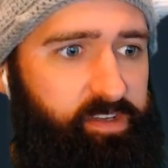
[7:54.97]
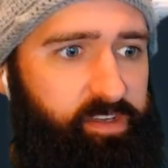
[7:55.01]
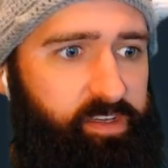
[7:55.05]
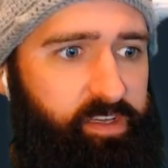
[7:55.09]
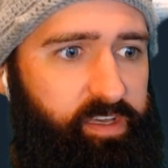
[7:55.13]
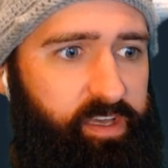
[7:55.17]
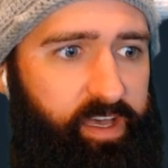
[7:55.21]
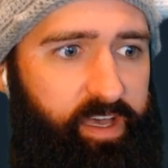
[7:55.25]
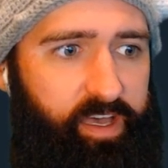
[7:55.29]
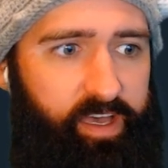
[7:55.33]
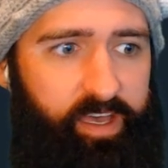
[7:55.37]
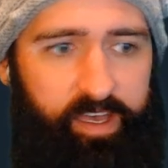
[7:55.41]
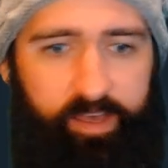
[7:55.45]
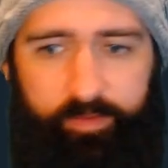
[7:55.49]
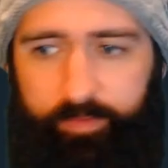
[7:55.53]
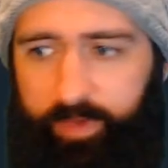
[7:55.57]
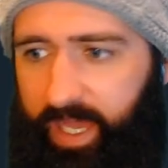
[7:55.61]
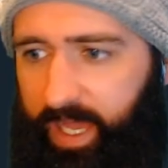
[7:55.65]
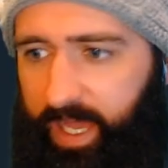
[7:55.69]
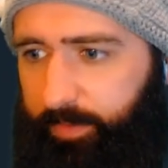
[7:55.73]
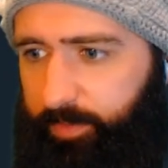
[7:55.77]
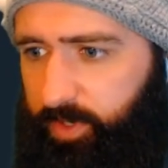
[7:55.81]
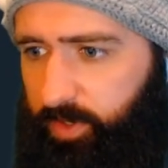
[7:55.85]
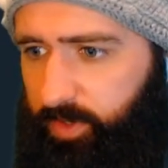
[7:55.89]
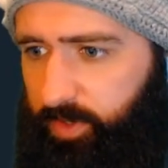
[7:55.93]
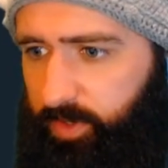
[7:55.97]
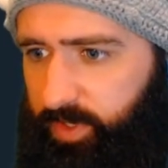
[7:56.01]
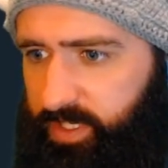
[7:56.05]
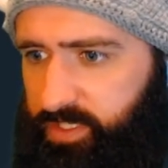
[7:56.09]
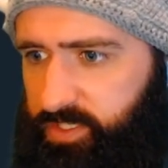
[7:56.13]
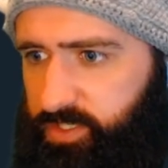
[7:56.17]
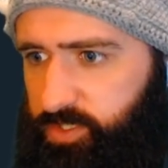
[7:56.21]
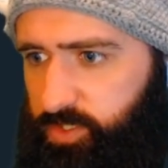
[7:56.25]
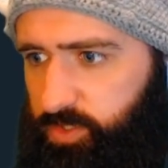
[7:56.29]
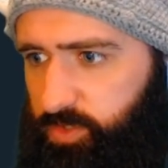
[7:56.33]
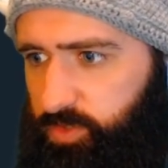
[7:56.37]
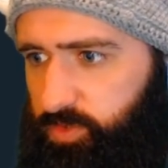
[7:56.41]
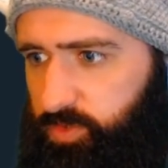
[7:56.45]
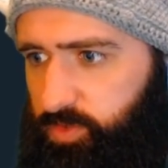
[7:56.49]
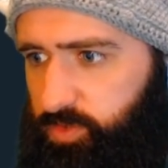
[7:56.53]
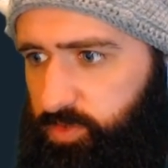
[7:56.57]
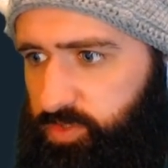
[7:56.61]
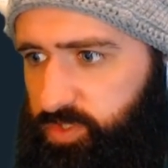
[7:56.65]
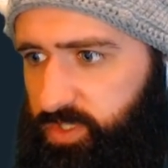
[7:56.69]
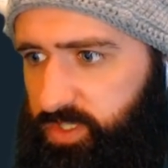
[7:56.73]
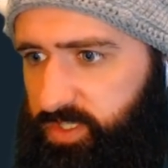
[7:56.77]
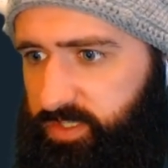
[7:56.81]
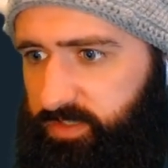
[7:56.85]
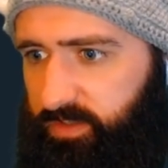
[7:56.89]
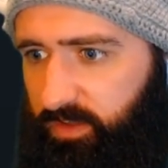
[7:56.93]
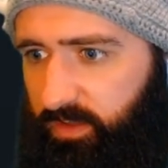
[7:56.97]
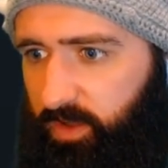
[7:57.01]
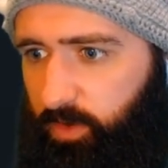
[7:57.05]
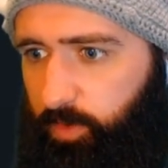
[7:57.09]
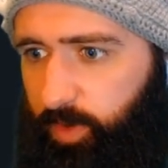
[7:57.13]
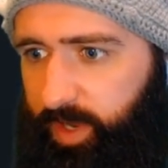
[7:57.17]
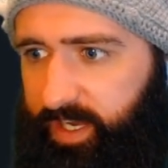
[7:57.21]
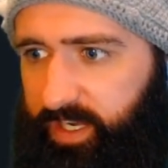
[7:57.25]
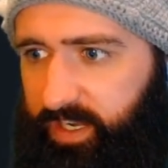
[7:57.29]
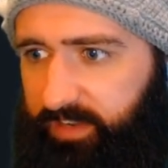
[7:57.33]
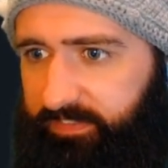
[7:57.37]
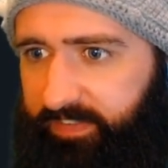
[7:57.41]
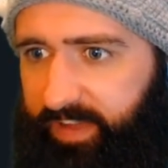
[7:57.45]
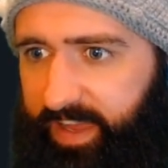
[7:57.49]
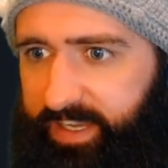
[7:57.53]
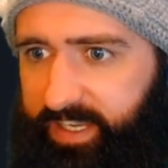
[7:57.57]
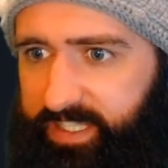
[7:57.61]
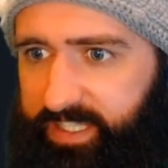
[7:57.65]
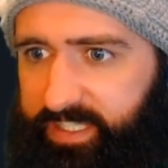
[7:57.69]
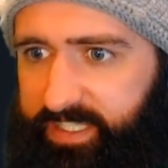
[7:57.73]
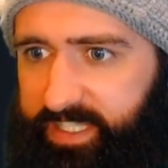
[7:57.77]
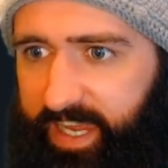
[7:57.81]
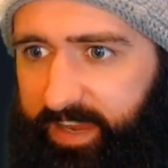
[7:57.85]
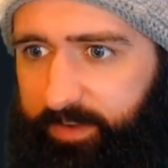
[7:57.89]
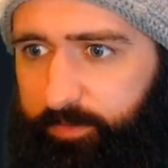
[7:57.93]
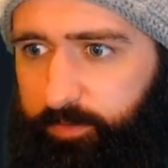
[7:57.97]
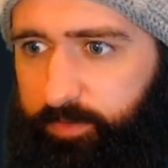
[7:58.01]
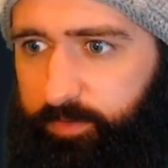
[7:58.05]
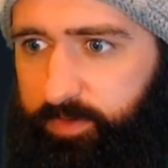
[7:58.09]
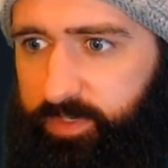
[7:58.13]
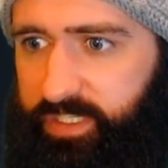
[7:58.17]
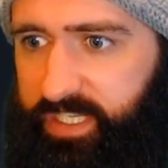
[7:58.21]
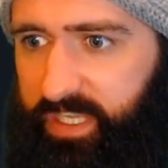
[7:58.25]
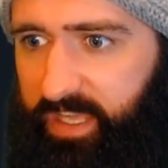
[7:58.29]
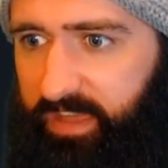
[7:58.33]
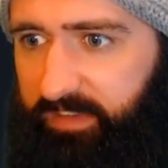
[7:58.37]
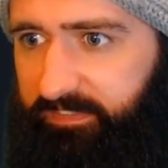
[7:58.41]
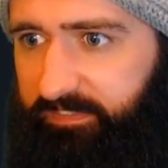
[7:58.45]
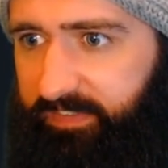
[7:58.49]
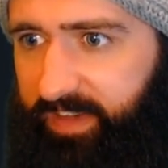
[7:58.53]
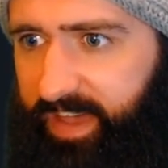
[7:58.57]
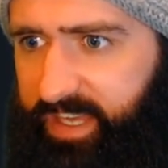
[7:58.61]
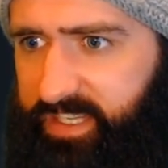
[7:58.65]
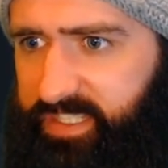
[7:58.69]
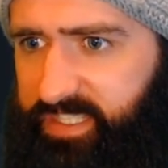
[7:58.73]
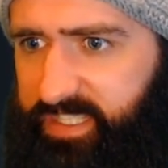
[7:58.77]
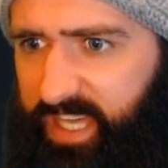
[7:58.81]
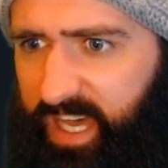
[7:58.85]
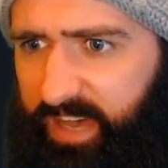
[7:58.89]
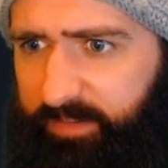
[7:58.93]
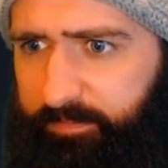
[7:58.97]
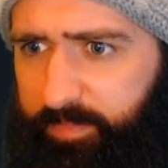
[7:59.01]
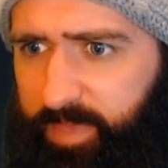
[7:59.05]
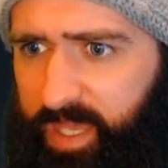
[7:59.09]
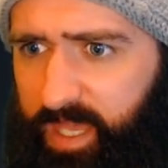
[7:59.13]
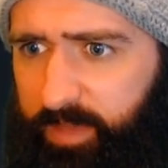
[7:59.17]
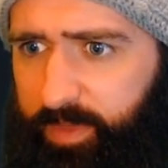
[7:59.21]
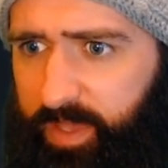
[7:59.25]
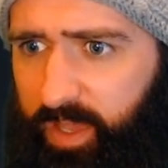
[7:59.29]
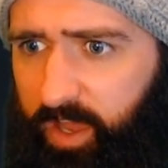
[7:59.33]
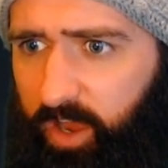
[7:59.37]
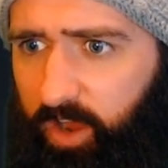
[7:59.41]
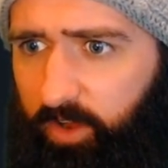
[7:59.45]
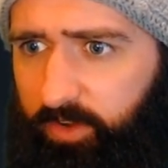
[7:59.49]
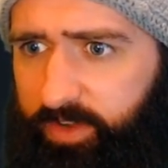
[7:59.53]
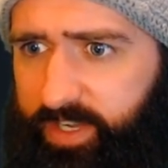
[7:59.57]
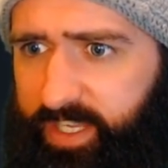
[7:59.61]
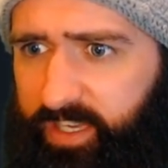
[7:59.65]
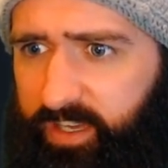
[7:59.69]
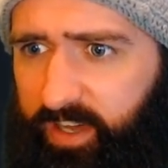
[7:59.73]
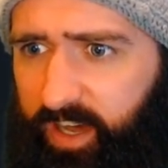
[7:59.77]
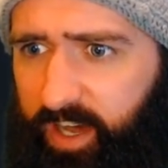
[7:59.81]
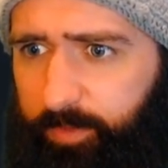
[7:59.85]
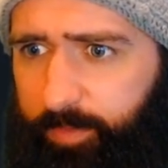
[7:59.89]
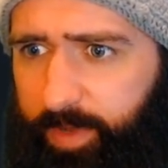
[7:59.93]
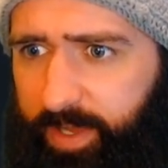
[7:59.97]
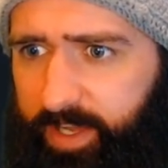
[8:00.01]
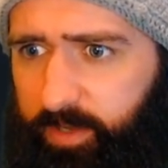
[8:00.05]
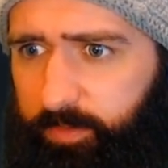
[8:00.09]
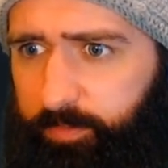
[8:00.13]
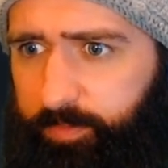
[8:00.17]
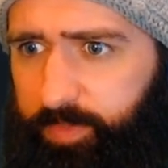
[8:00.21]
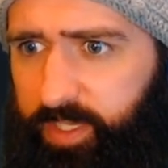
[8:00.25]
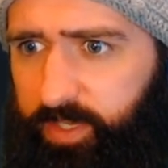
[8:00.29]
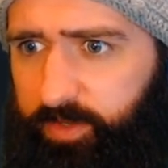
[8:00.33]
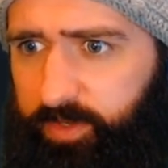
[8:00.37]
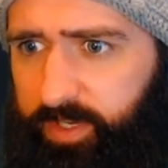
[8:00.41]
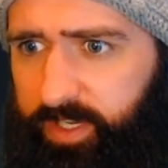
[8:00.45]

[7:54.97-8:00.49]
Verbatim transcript: I'm going to just quickly find a sound effect that I maybe already got on my computer.